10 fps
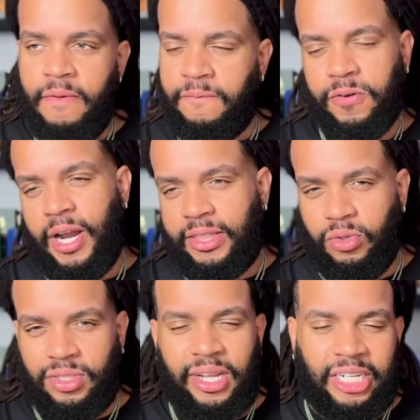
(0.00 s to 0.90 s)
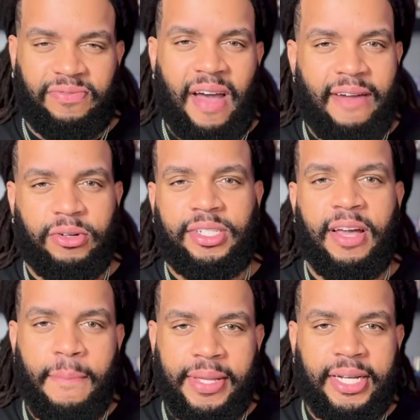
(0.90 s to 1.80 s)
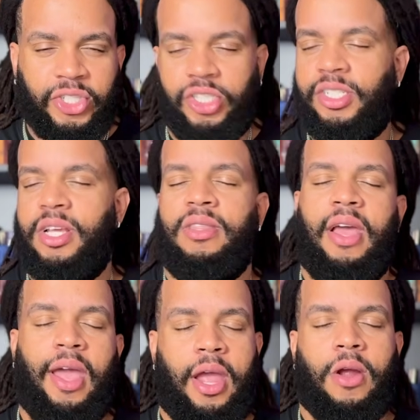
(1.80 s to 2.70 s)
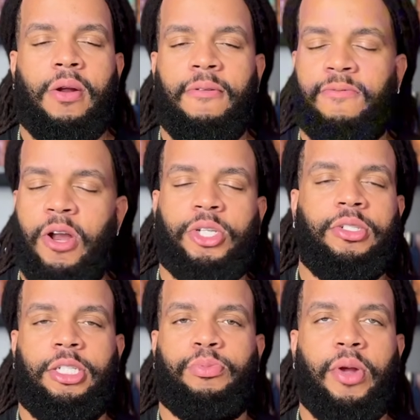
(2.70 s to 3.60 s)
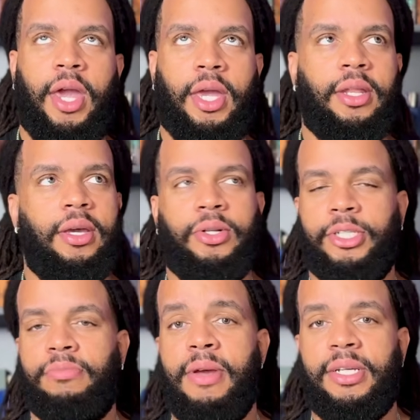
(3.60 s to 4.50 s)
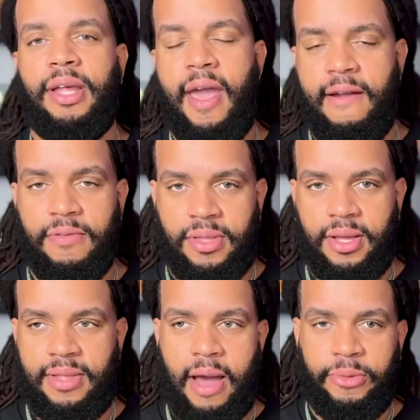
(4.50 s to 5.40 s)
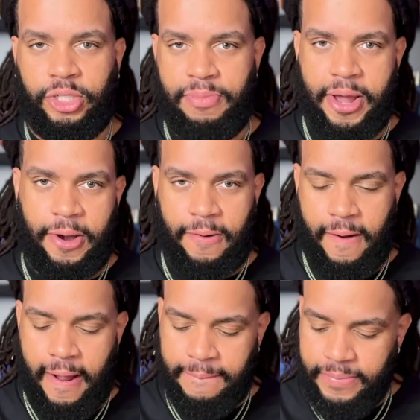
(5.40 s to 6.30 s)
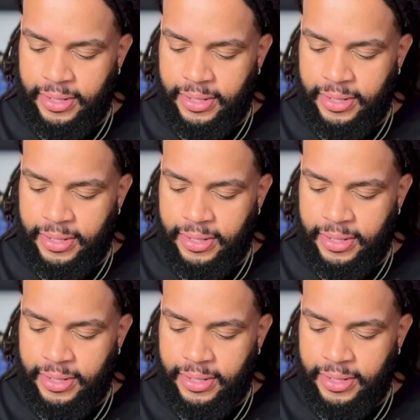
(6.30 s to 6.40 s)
for like those next 5 or 10 minutes, just in the air, freshly sprayed, it just makes everything that much better, right?